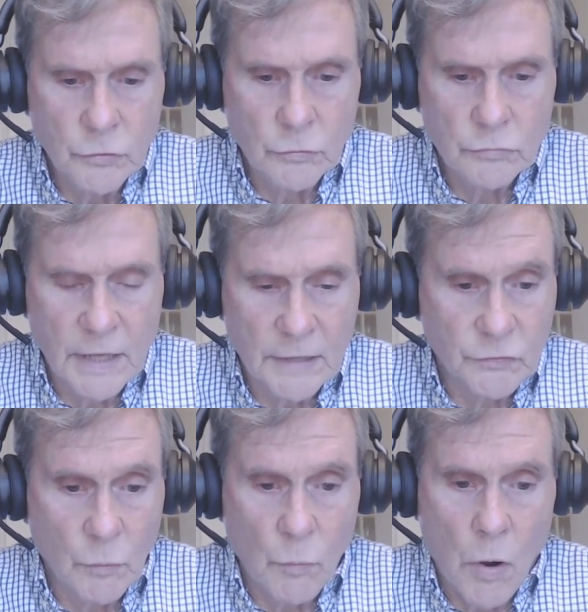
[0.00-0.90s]
to
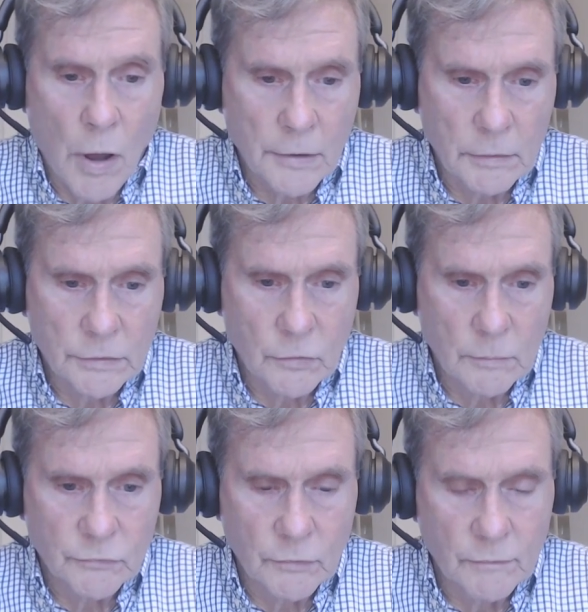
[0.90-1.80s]
test the water in
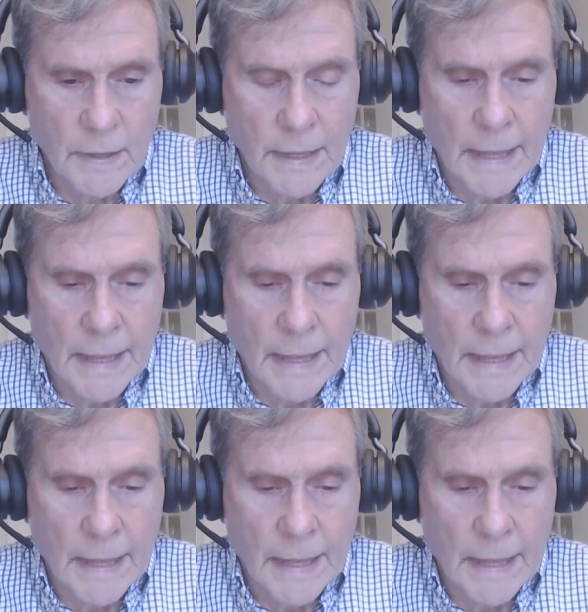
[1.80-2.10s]
terms of